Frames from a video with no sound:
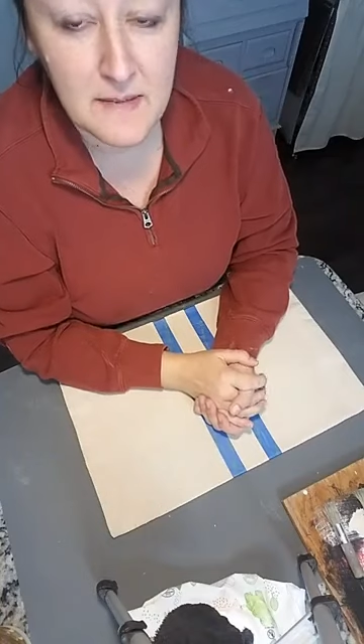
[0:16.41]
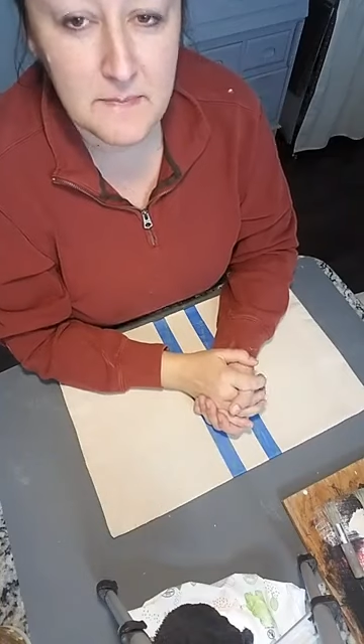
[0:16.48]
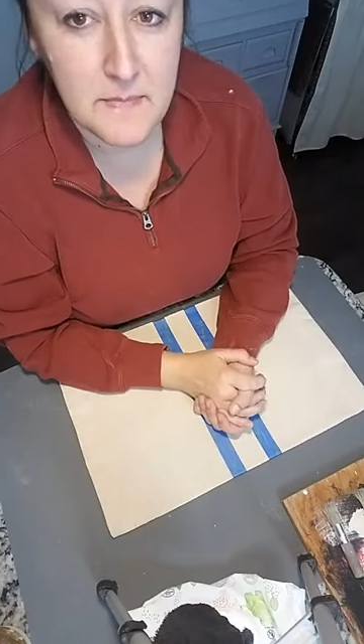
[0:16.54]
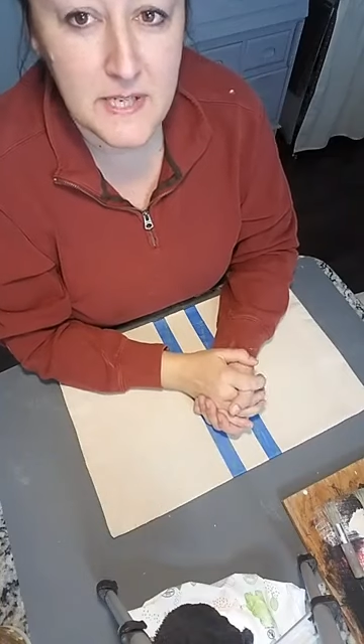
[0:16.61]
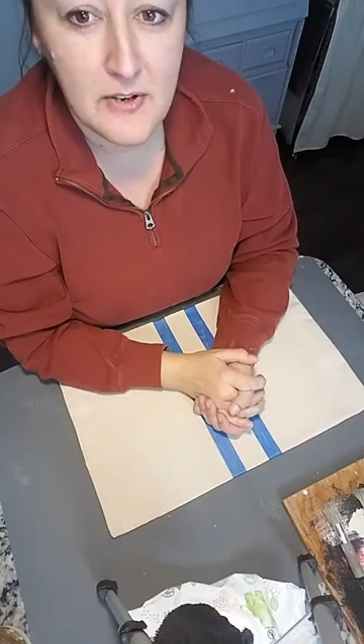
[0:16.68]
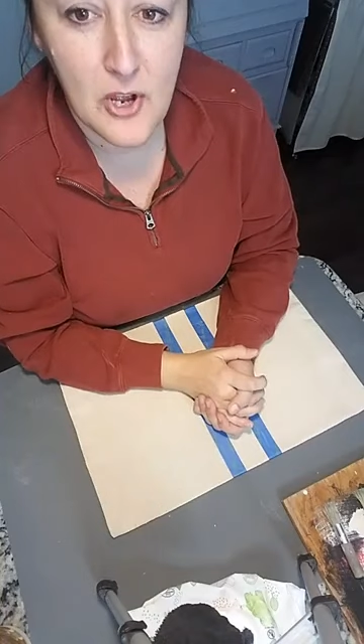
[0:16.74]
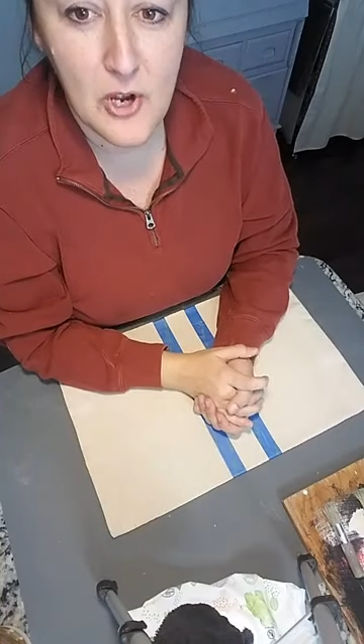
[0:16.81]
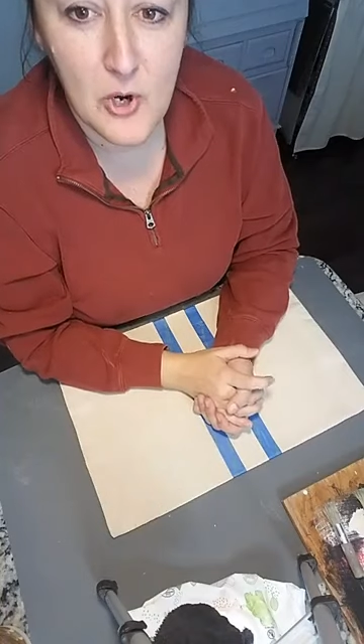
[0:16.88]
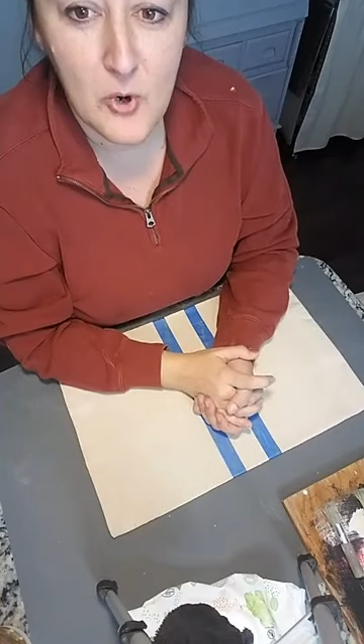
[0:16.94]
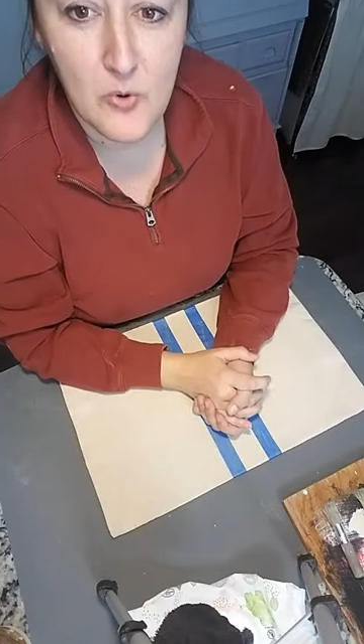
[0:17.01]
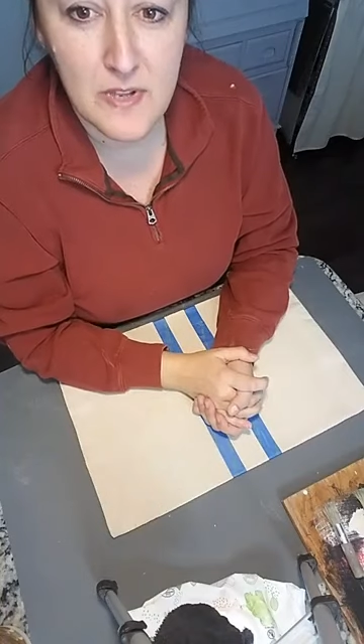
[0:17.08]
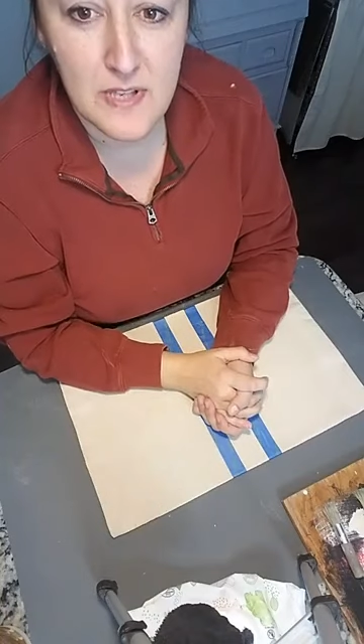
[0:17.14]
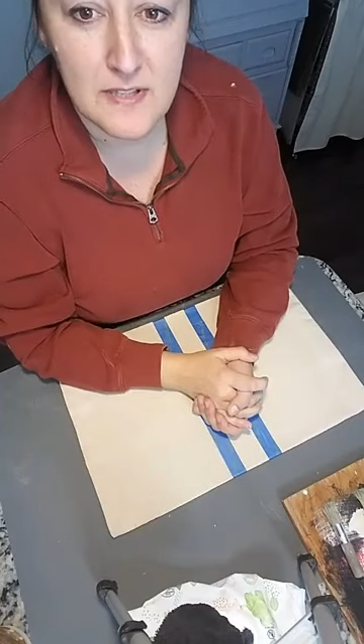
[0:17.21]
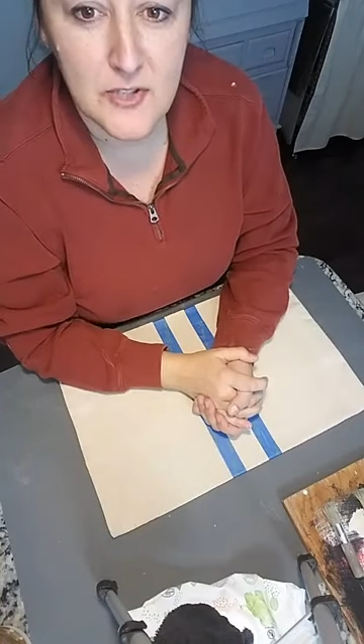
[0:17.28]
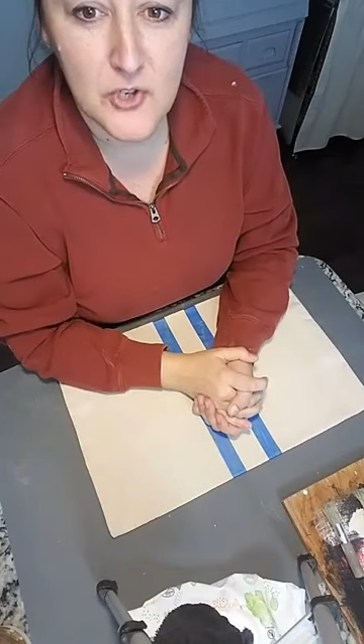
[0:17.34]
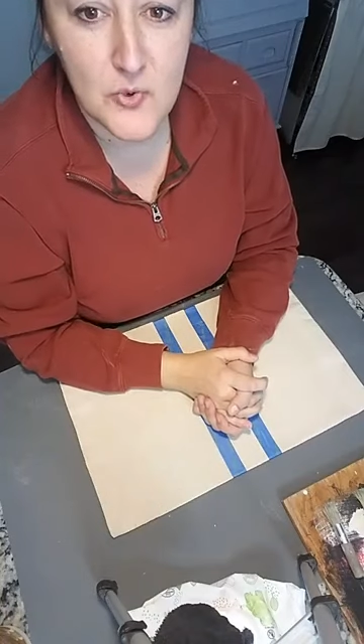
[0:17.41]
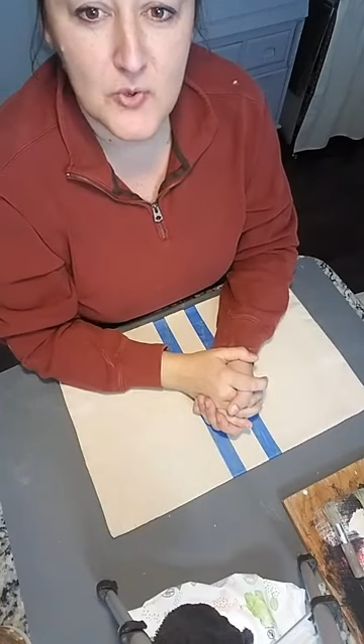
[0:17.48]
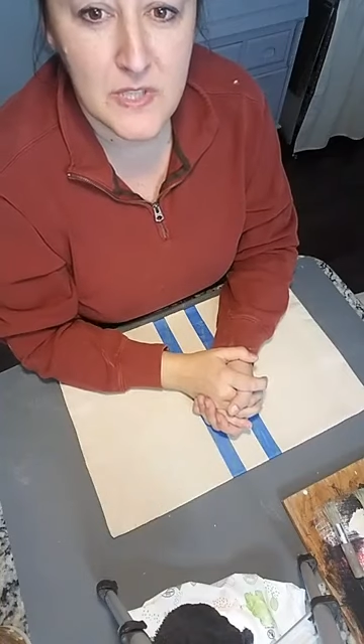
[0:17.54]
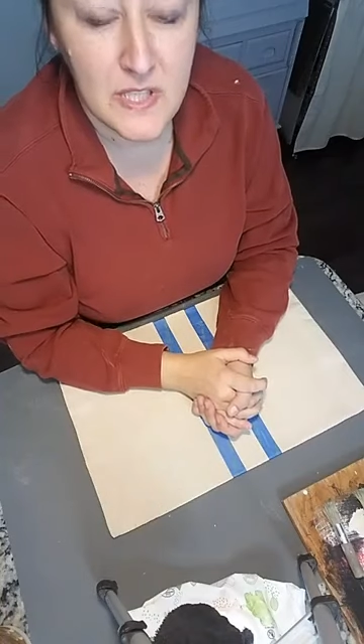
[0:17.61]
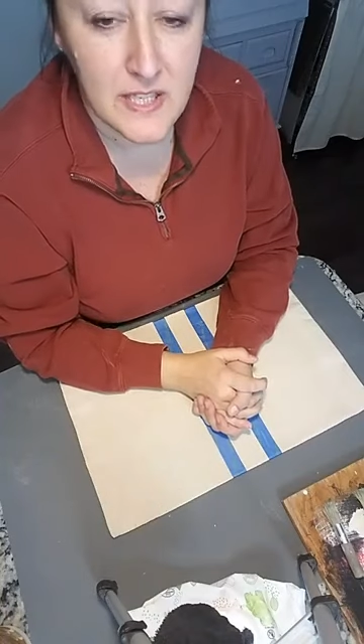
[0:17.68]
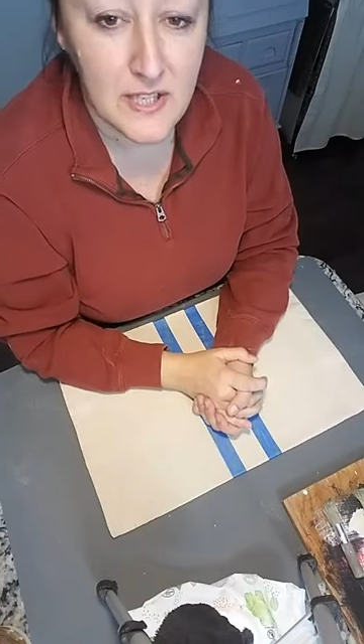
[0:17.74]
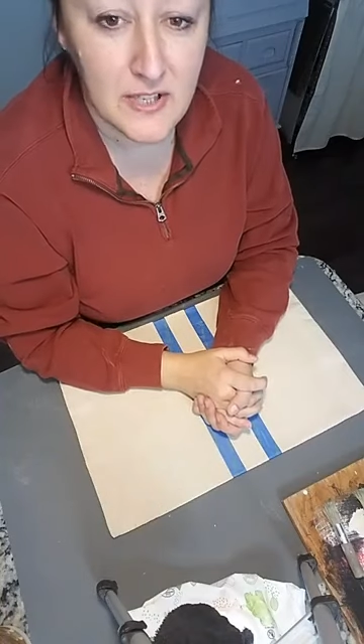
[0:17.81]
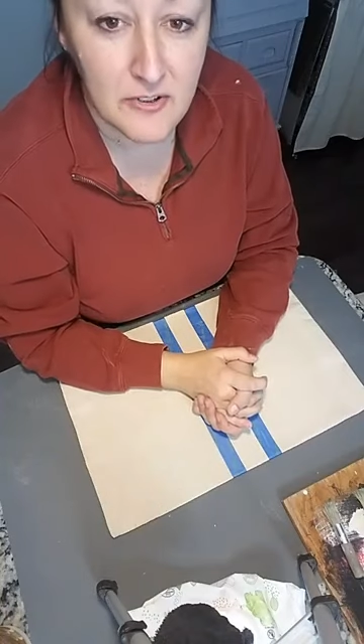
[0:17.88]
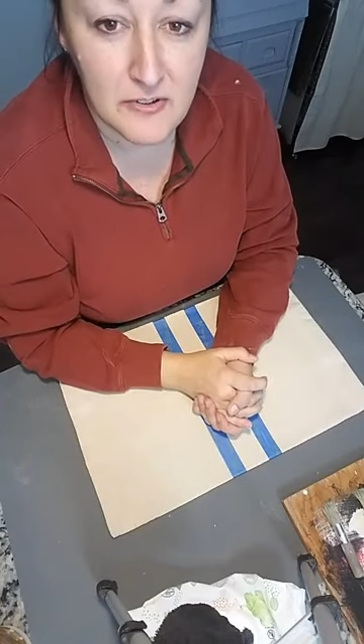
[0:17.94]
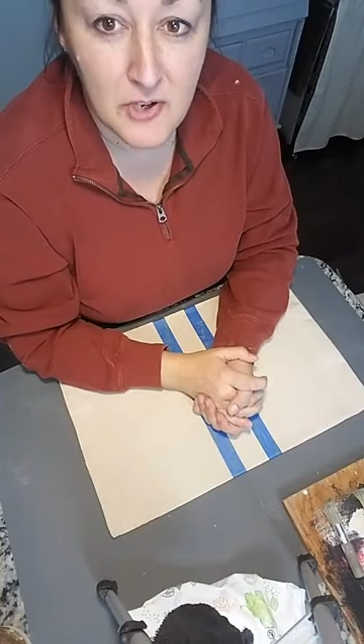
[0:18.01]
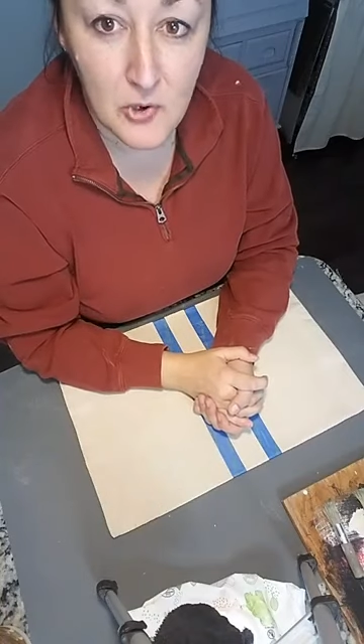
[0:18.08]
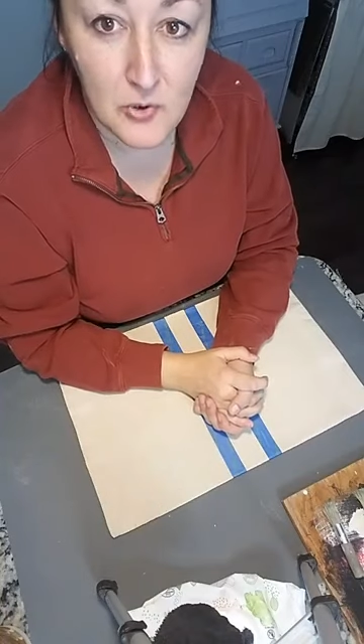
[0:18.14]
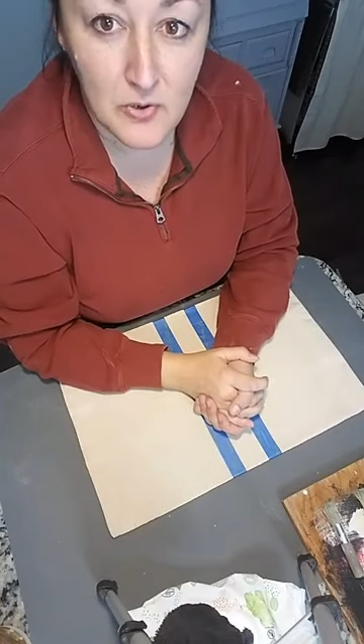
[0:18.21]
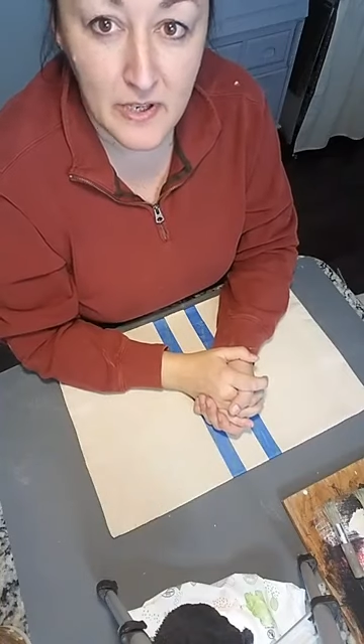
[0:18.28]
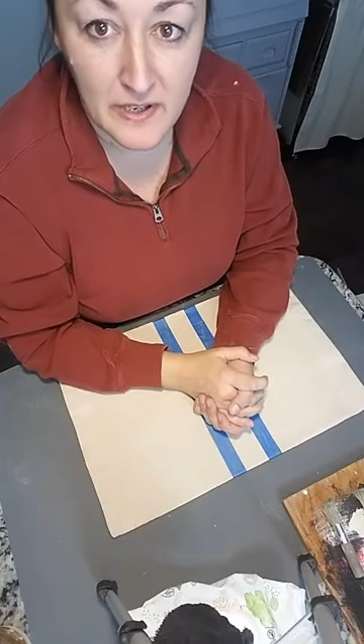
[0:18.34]
let me know that you can
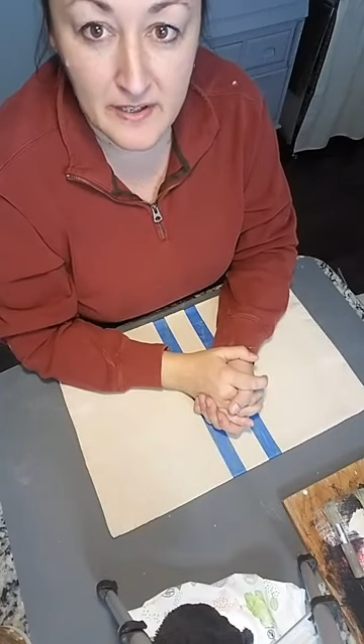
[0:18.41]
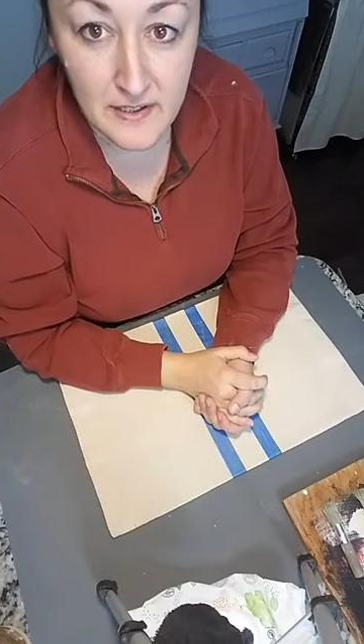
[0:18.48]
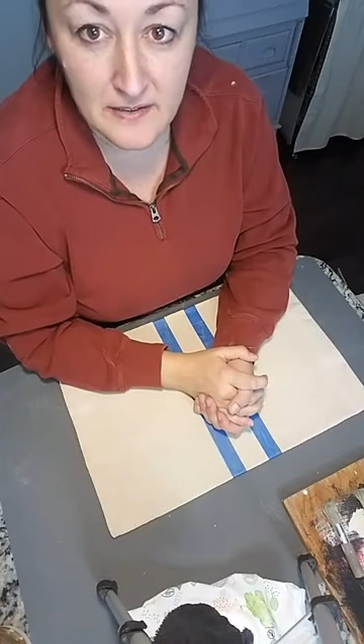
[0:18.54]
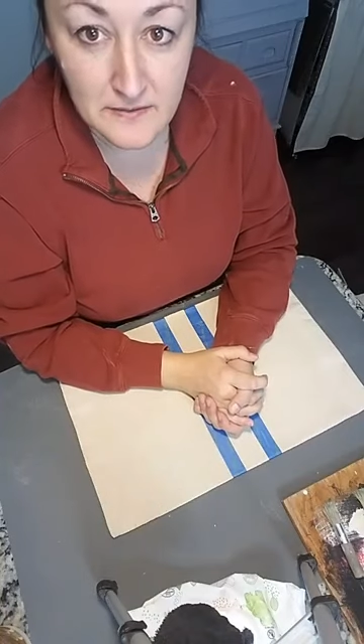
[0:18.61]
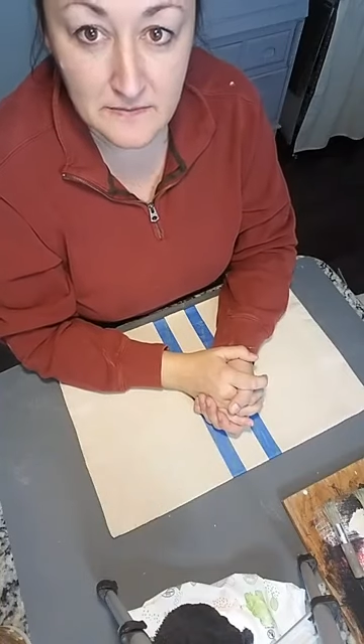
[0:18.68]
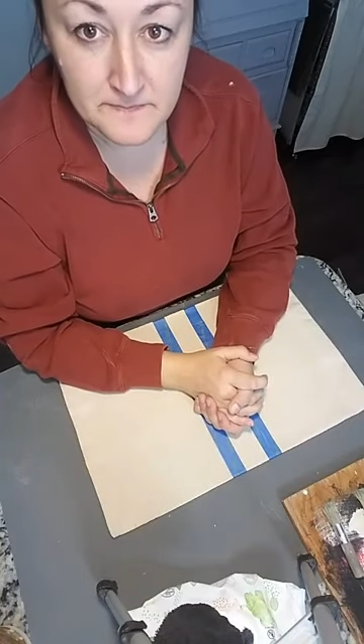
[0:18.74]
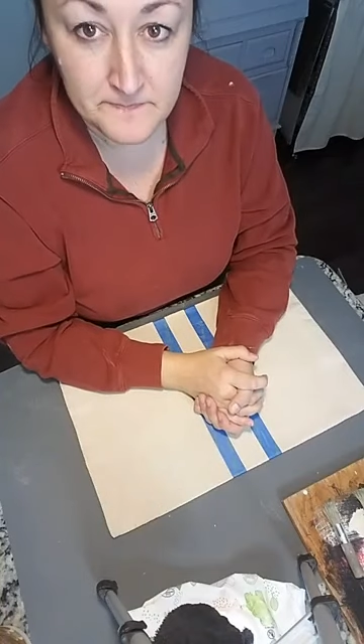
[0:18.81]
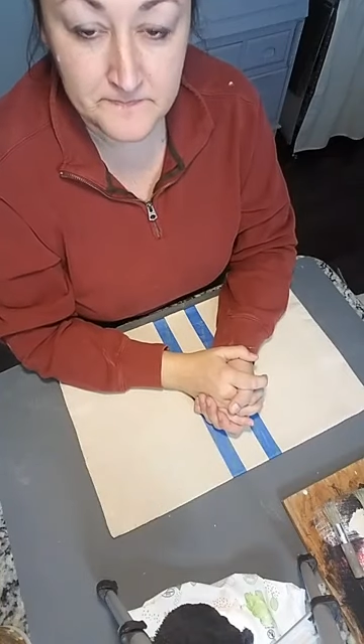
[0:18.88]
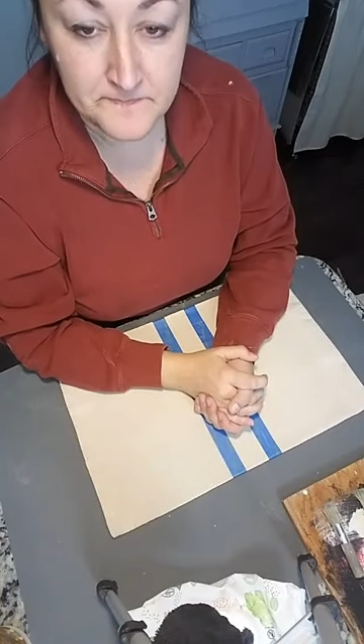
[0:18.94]
hear okay.